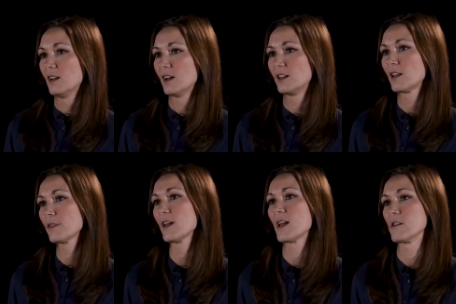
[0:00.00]

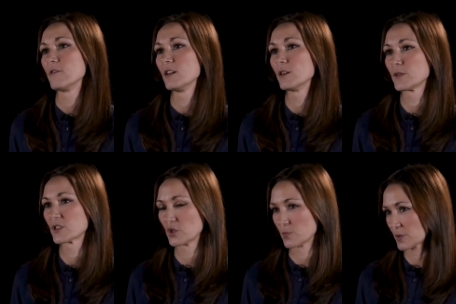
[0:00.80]
Another area of the
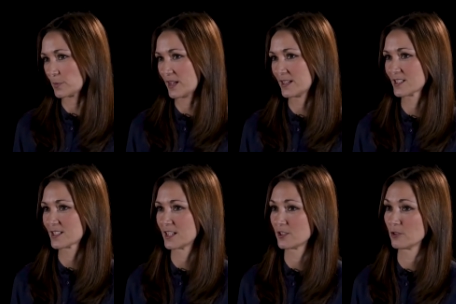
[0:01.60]
supraspinatus
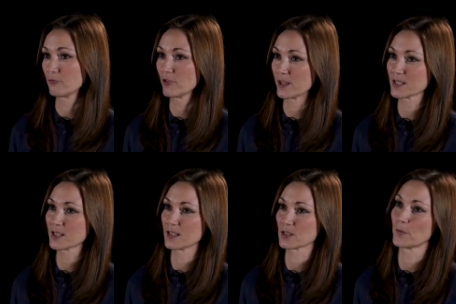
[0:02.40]
tendon at risk
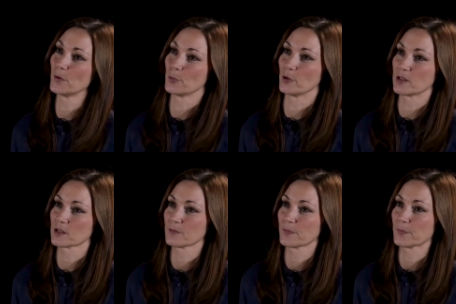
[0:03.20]
is the footprint.